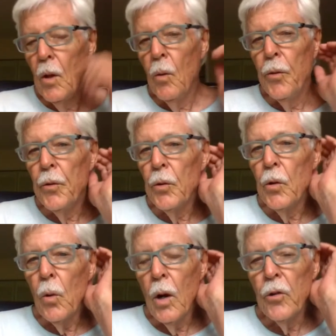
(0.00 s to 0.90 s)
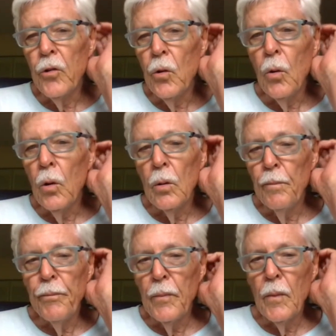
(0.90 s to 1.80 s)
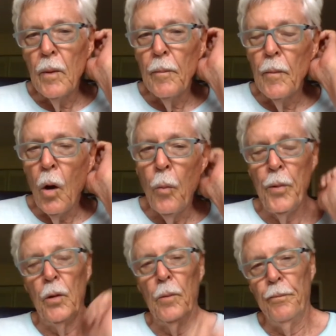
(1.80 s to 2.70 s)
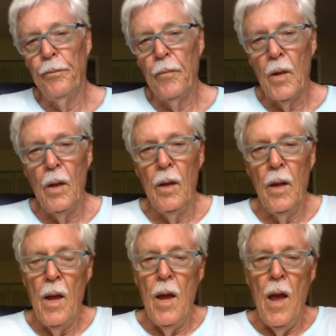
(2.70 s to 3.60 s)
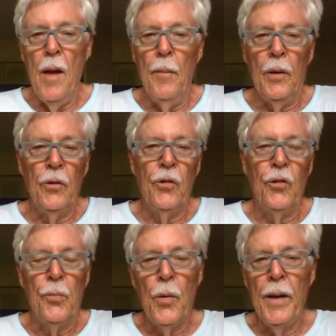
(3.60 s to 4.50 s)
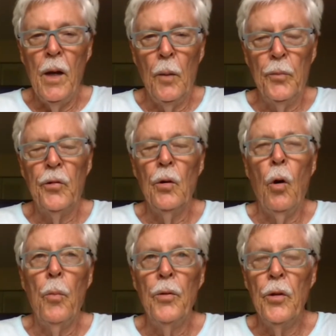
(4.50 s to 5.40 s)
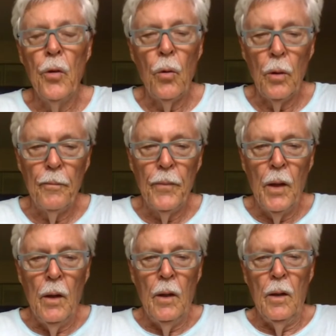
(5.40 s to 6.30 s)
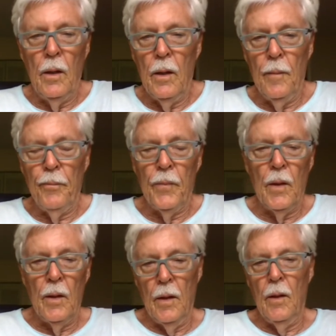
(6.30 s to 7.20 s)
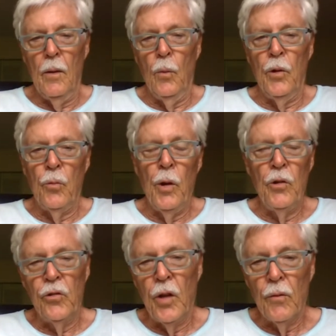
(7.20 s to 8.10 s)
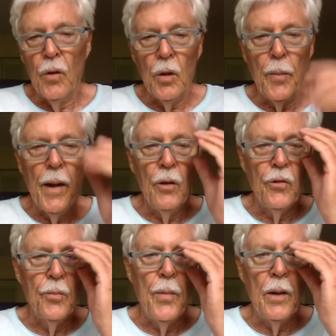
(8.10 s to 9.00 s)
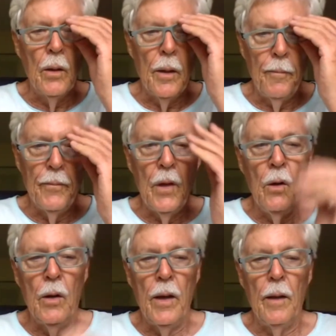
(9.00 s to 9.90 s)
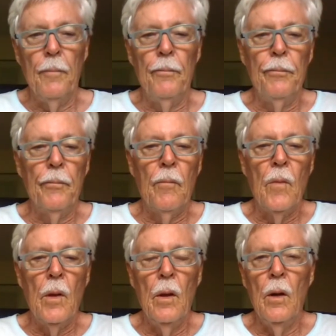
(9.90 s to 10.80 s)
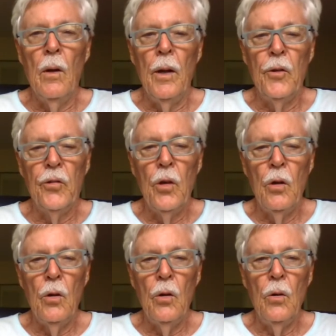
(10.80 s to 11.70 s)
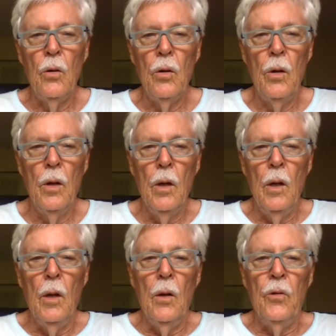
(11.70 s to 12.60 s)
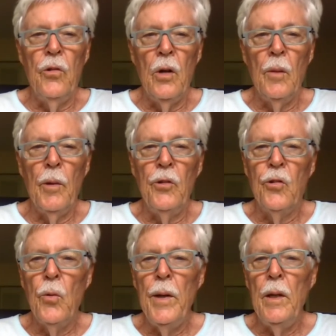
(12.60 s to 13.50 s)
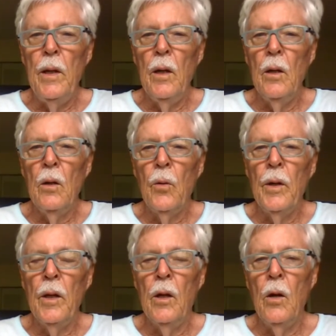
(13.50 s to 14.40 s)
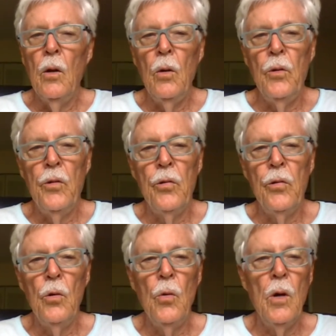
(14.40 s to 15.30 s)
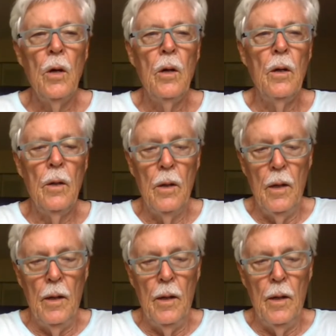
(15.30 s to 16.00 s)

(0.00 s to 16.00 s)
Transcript: your garage door opener, because the spring helps to open the door, which weighs several hundred pounds apparently. Okay, all right, so sharing my screen here, we're going to go to